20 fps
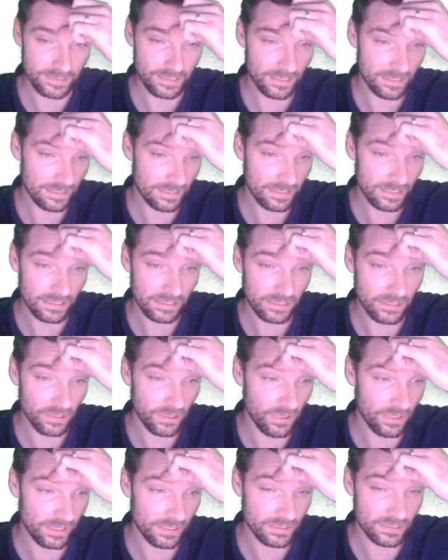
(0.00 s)
a, a good
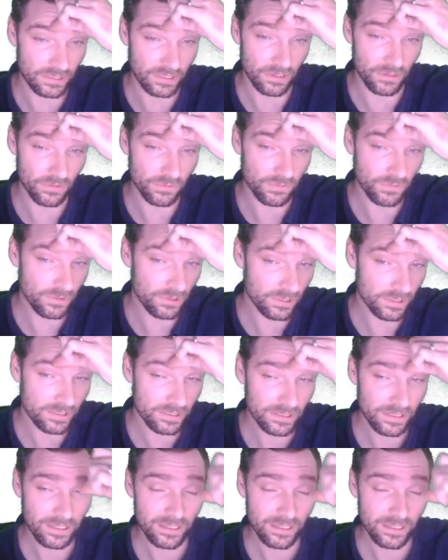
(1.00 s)
thing to go for.